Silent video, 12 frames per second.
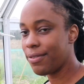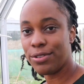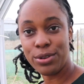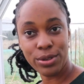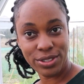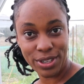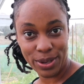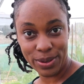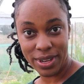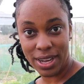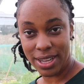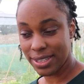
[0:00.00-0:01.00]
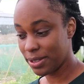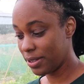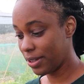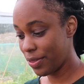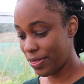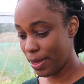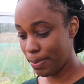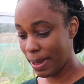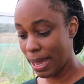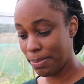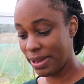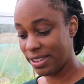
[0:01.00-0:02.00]
I've also got the
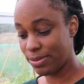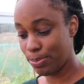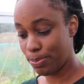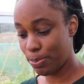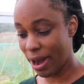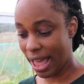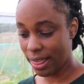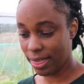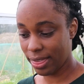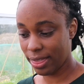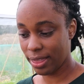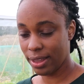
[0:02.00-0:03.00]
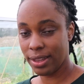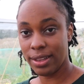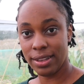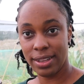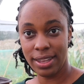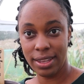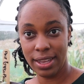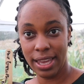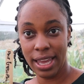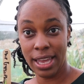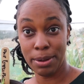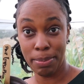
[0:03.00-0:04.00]
baby's breath
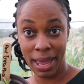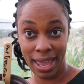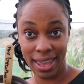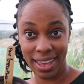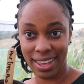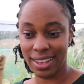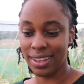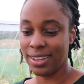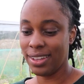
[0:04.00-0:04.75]
in pink.